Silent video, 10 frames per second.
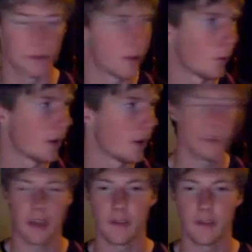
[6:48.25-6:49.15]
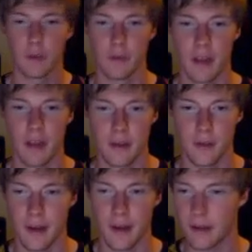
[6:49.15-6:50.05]
So why don't you take full
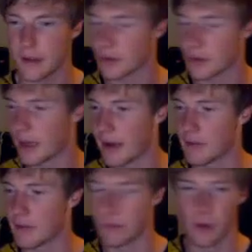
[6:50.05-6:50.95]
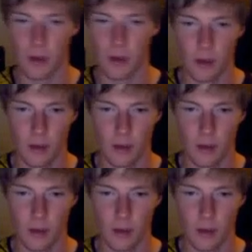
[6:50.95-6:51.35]
advantage of that and actually have him